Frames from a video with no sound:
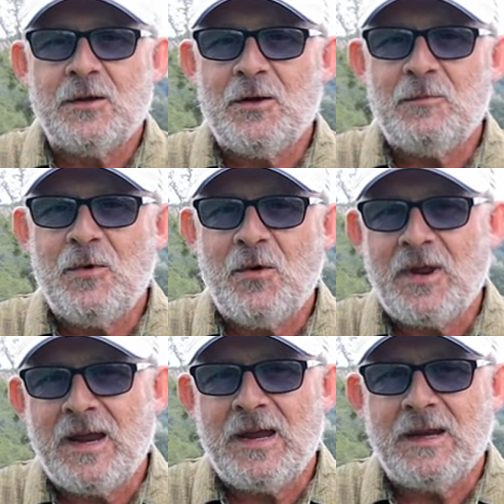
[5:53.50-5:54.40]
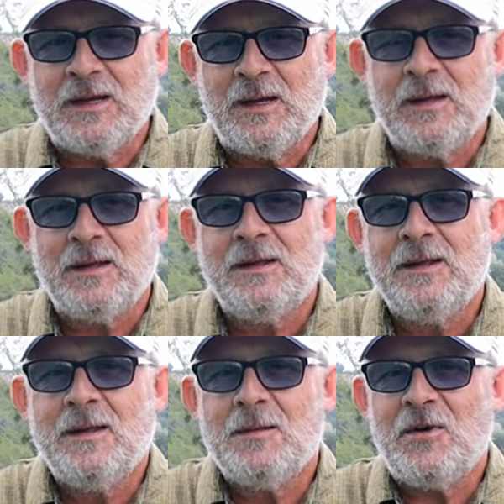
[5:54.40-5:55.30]
Good morning.
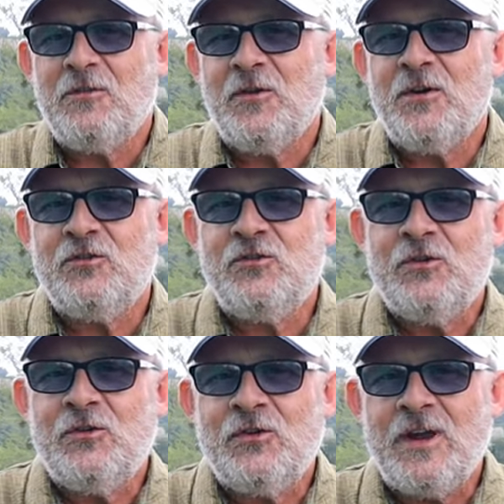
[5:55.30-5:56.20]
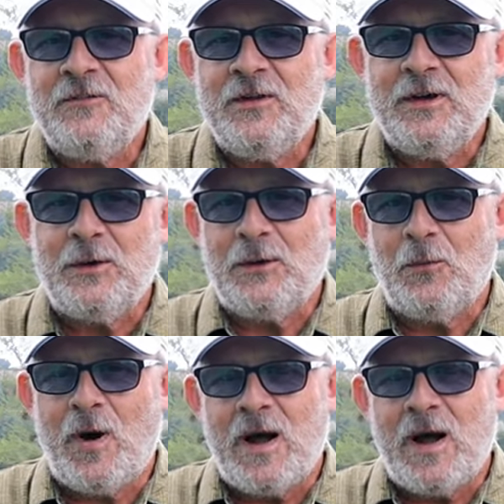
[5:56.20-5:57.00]
My first Tuesday video in a